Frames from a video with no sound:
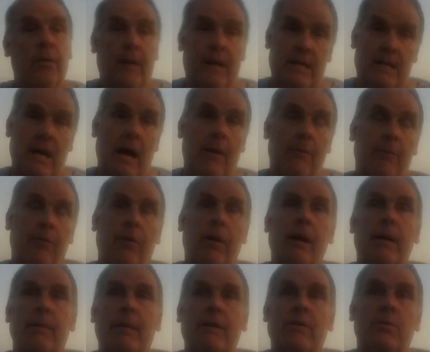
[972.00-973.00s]
that top
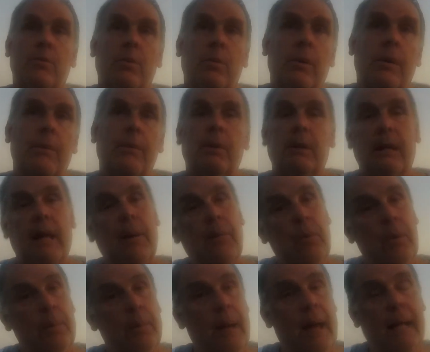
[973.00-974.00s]
frame, that's where we put that
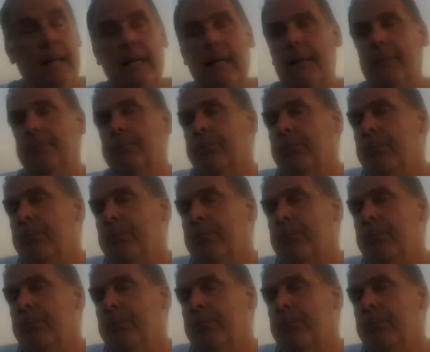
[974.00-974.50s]
one back in.